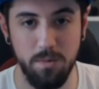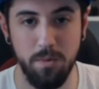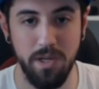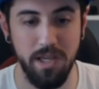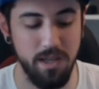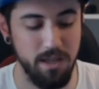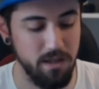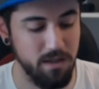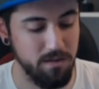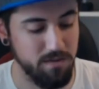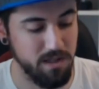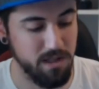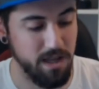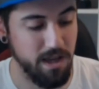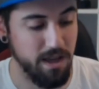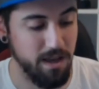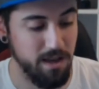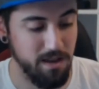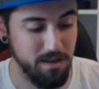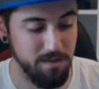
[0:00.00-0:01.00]
we even
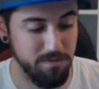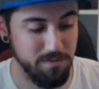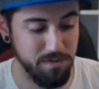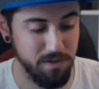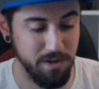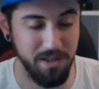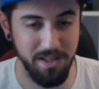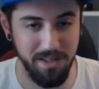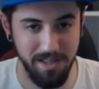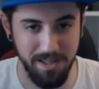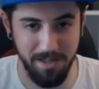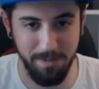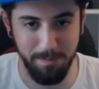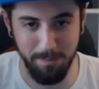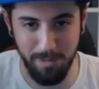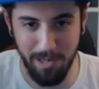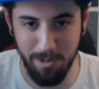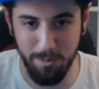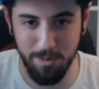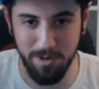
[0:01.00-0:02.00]
have a
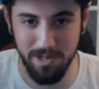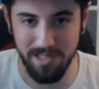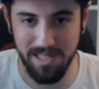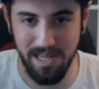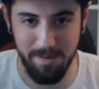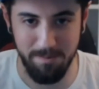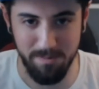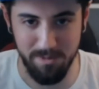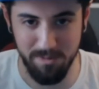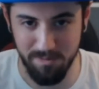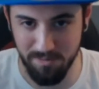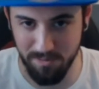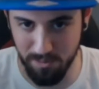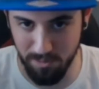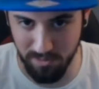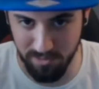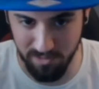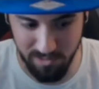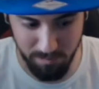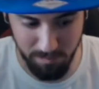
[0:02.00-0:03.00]
power adapter for
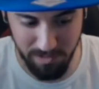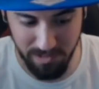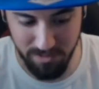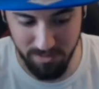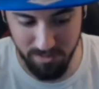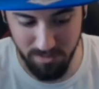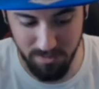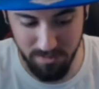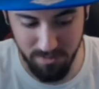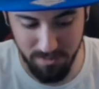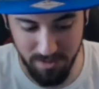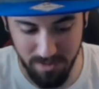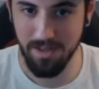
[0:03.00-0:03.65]
the splitter,